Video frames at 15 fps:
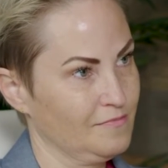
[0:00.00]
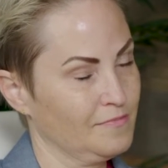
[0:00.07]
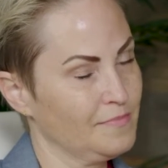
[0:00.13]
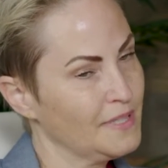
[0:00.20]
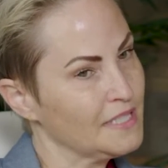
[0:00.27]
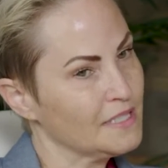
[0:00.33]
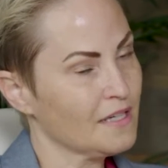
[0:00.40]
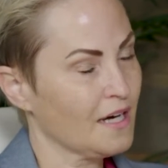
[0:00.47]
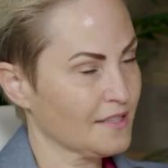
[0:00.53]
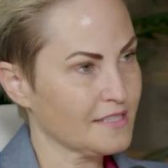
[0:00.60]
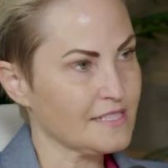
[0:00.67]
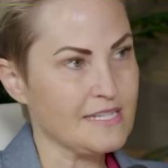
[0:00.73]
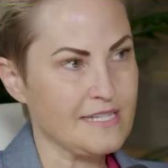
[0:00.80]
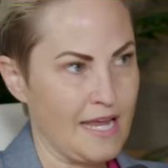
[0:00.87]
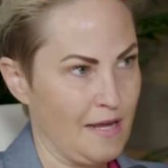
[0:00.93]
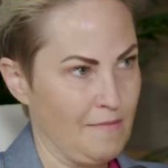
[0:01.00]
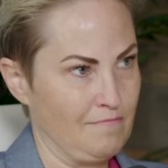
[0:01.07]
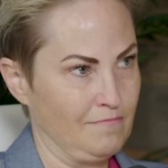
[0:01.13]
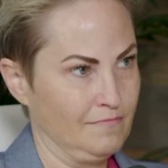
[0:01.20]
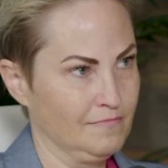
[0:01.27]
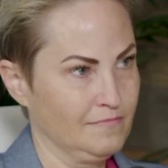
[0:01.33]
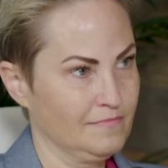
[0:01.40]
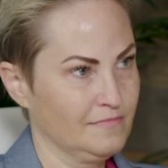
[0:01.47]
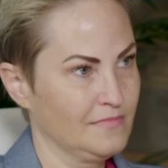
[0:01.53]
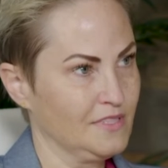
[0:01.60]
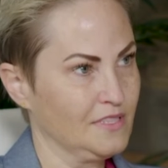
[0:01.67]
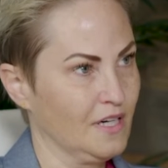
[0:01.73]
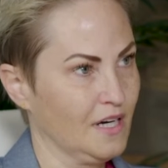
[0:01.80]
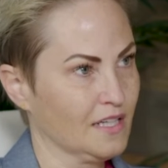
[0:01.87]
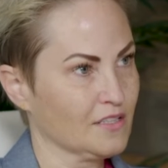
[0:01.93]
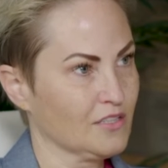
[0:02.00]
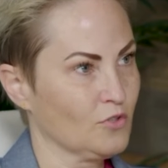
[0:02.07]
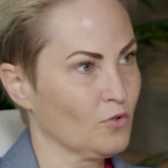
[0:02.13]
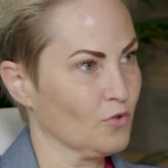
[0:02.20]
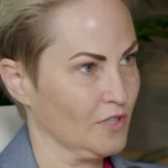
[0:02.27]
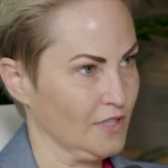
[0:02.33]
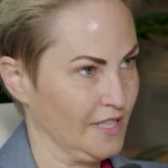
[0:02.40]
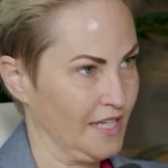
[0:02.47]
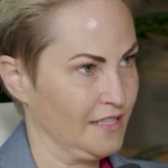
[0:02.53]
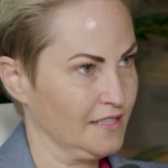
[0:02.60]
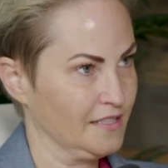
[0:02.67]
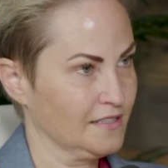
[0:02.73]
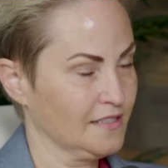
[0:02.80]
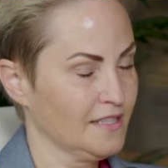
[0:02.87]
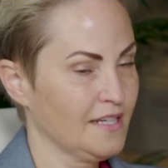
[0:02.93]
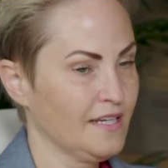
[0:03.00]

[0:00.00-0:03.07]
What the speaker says: but not the same, not correlated.